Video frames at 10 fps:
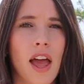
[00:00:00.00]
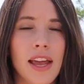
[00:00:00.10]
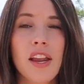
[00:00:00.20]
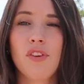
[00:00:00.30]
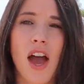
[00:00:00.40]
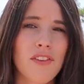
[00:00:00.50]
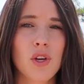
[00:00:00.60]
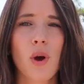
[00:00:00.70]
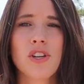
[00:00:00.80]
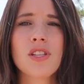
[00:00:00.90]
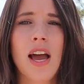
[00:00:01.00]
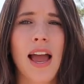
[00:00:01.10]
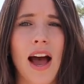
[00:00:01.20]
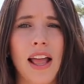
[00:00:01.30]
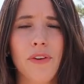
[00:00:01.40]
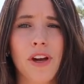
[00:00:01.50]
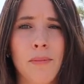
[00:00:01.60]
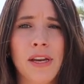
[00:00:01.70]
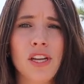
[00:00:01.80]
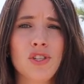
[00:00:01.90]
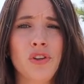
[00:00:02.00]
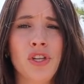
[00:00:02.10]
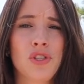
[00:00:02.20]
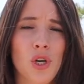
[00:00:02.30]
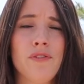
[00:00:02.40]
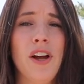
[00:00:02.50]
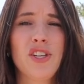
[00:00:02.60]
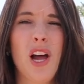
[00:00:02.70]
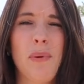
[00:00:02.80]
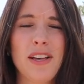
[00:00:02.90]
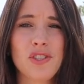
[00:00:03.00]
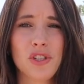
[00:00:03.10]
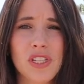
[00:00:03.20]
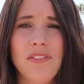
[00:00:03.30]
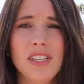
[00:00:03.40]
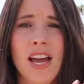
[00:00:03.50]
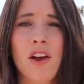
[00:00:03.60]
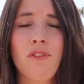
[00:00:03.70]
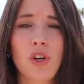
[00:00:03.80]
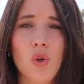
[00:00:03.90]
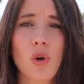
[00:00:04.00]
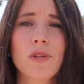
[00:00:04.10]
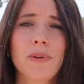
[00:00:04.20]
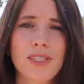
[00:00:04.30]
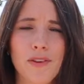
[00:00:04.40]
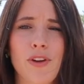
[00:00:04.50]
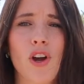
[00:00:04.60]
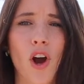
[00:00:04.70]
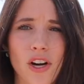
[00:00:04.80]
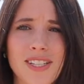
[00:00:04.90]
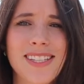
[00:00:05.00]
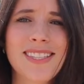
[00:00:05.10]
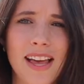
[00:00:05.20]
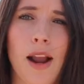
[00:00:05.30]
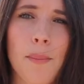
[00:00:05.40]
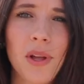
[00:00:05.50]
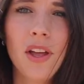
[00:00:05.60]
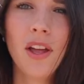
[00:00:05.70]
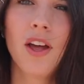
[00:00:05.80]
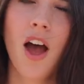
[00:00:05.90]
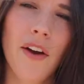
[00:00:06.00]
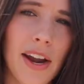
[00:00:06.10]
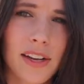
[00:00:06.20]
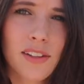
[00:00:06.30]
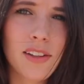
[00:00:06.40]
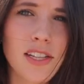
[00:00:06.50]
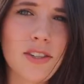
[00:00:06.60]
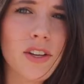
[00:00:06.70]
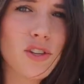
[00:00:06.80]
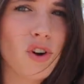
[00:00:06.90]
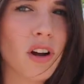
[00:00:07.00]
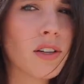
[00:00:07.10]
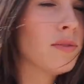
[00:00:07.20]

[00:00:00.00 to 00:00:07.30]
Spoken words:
Again, if you have any questions, I highly recommend consulting a certified child passenger safety tech for your specific car seat setup. All right, let's look at the trunk.